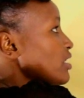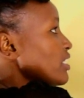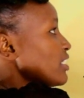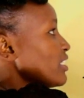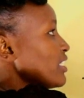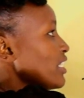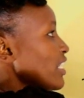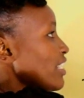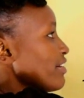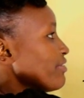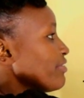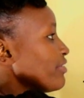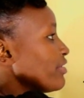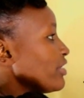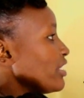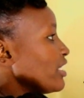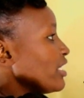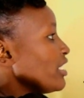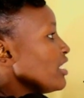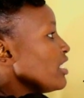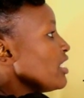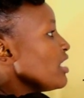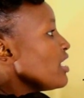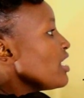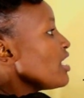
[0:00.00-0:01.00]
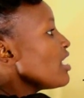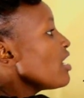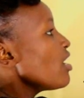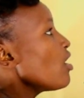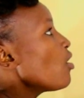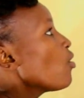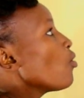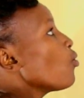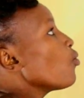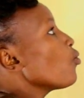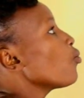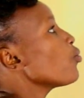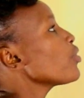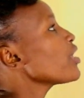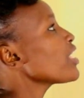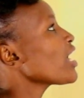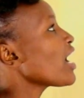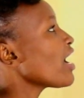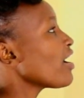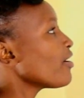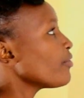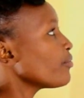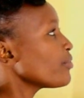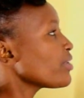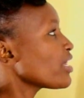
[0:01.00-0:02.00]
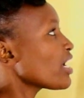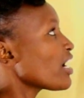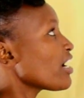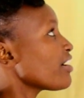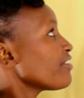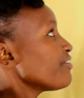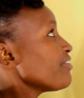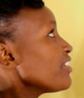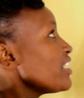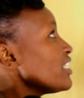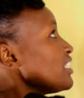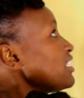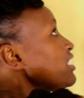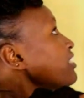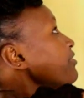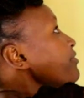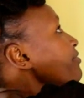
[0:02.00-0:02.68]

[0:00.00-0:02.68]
this level. We haven't